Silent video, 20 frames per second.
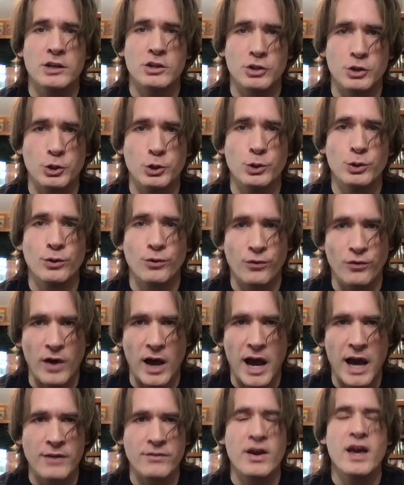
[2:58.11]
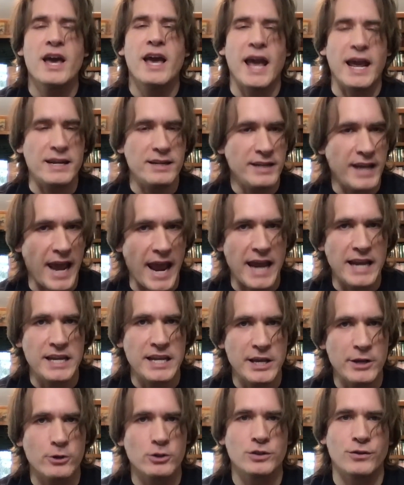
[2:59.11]
2, 5, and 10
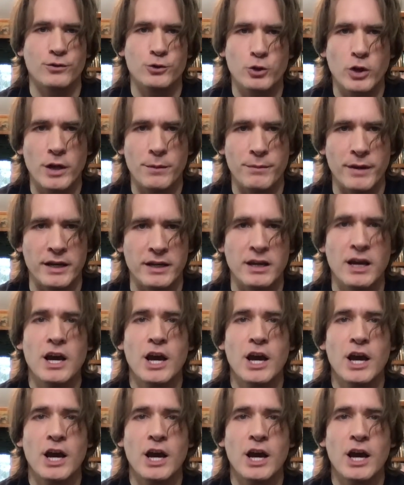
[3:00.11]
years of treatment.